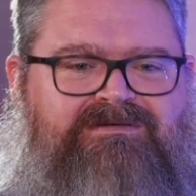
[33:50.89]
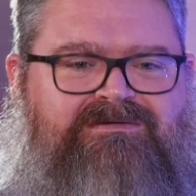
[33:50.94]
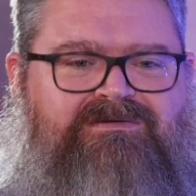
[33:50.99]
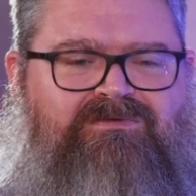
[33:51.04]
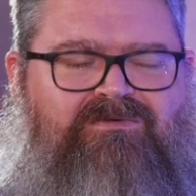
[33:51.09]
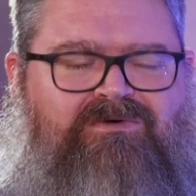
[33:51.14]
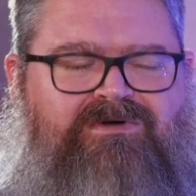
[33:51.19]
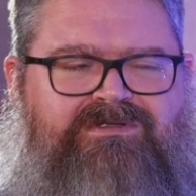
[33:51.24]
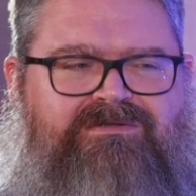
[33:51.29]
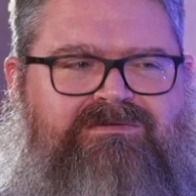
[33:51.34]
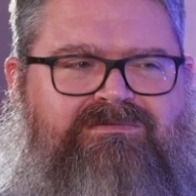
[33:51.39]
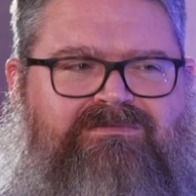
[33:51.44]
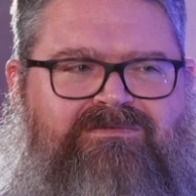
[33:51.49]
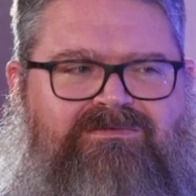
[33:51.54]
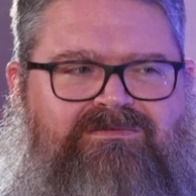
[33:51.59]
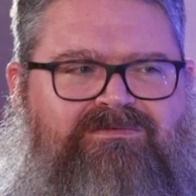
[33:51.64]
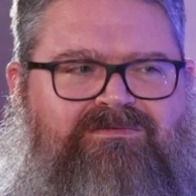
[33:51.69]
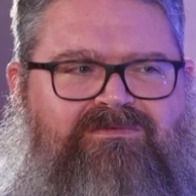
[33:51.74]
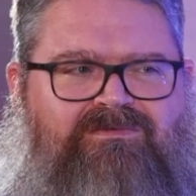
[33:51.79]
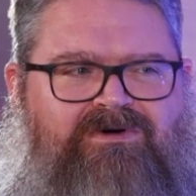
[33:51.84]

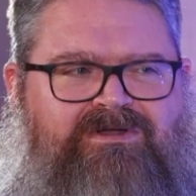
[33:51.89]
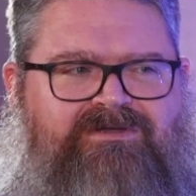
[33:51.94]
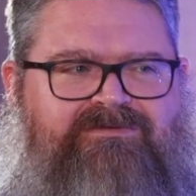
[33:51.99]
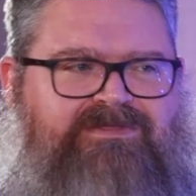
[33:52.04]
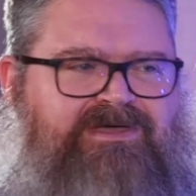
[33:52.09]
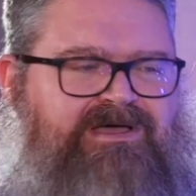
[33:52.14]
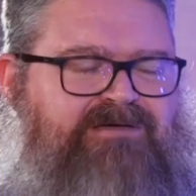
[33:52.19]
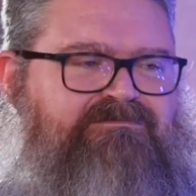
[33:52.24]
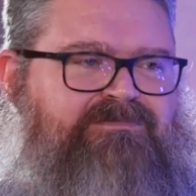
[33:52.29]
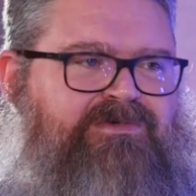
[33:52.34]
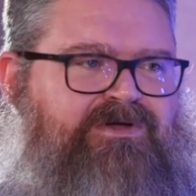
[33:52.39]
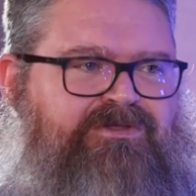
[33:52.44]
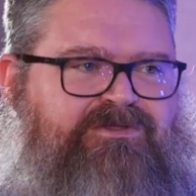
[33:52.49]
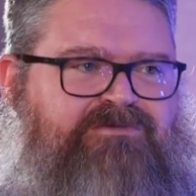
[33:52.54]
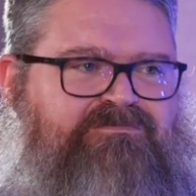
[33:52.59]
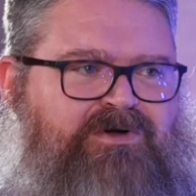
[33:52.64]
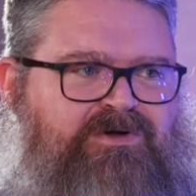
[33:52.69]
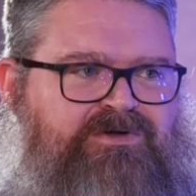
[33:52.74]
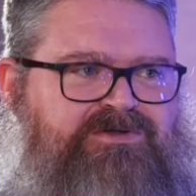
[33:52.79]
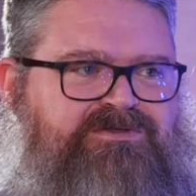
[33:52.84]
what if that other
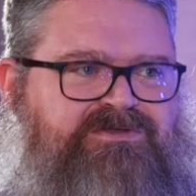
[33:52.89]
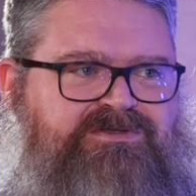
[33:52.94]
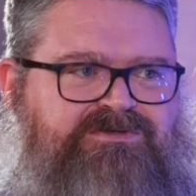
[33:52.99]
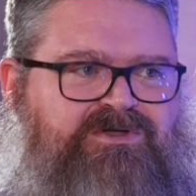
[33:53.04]
person is